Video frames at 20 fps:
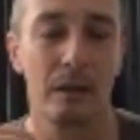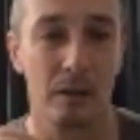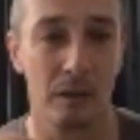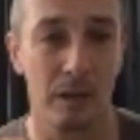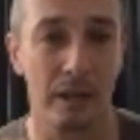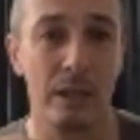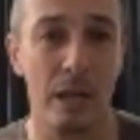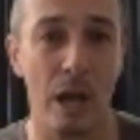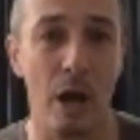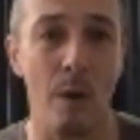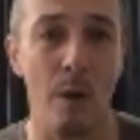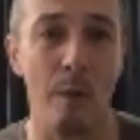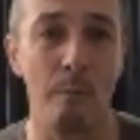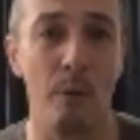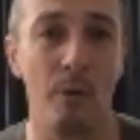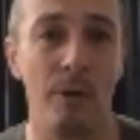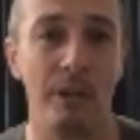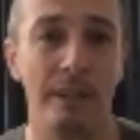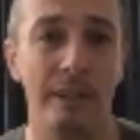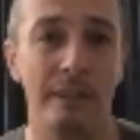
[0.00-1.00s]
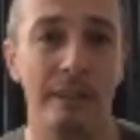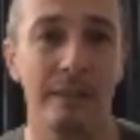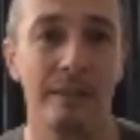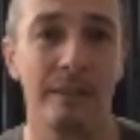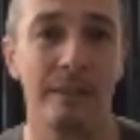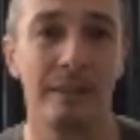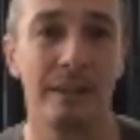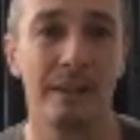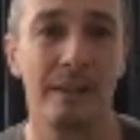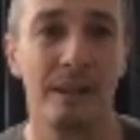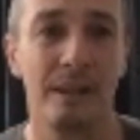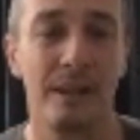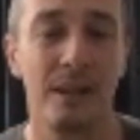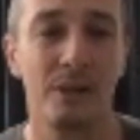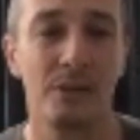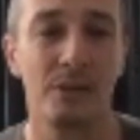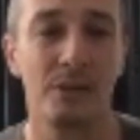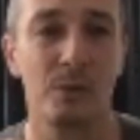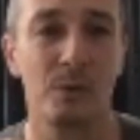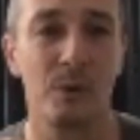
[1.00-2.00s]
body.
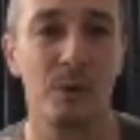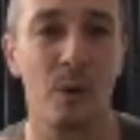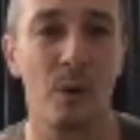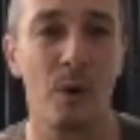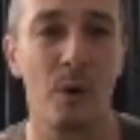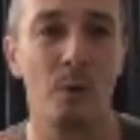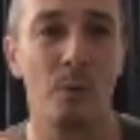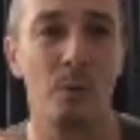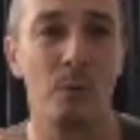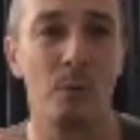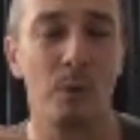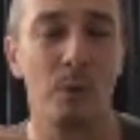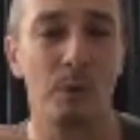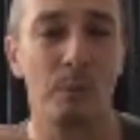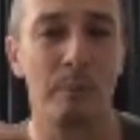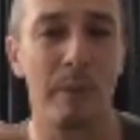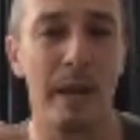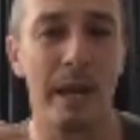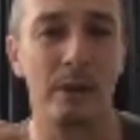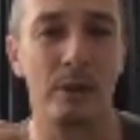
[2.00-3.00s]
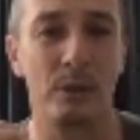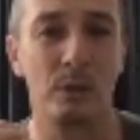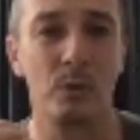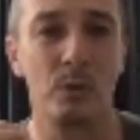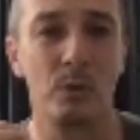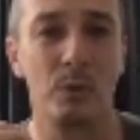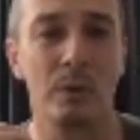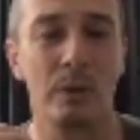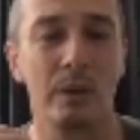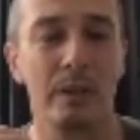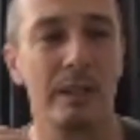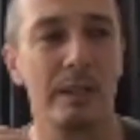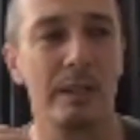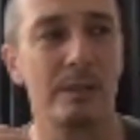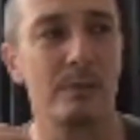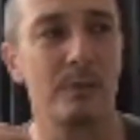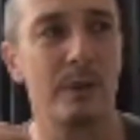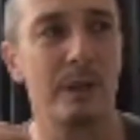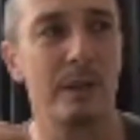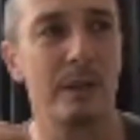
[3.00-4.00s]
Mm-hmm. So all what men do
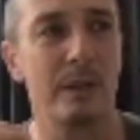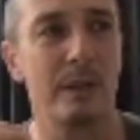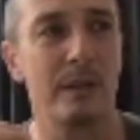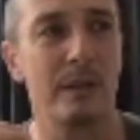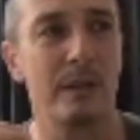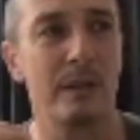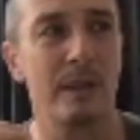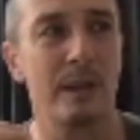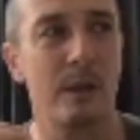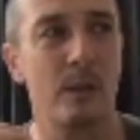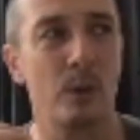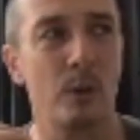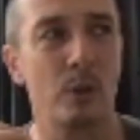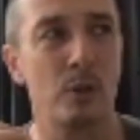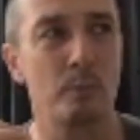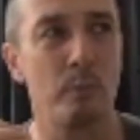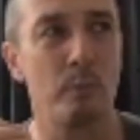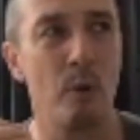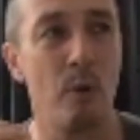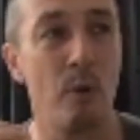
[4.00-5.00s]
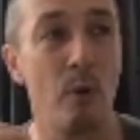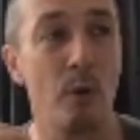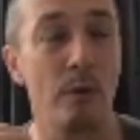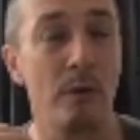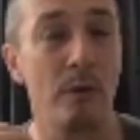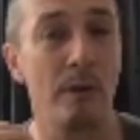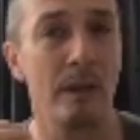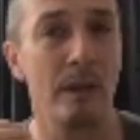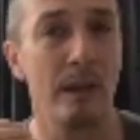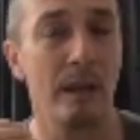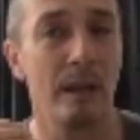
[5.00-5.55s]
is when they watch porn,